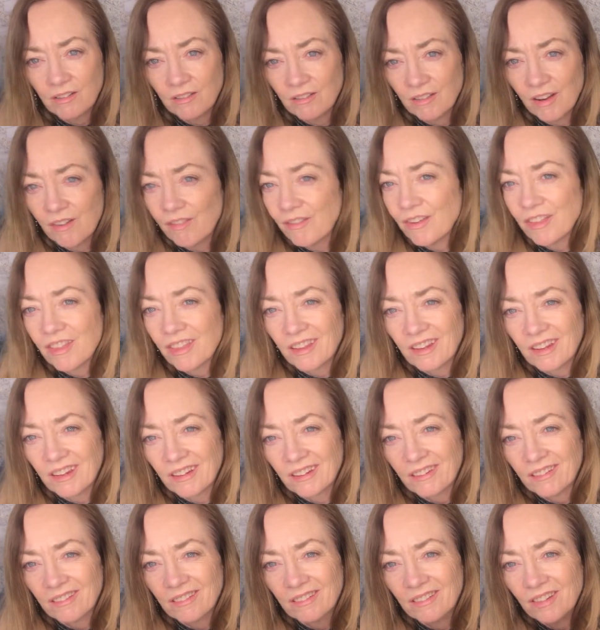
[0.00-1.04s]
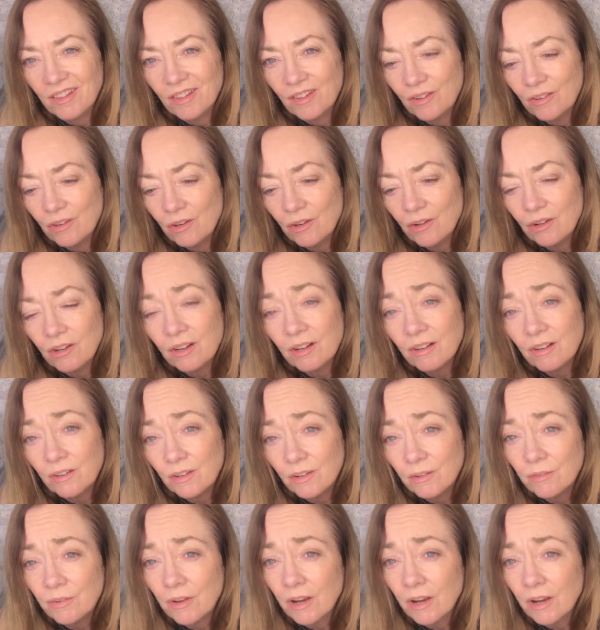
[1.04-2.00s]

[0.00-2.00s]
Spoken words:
everything. You know, you've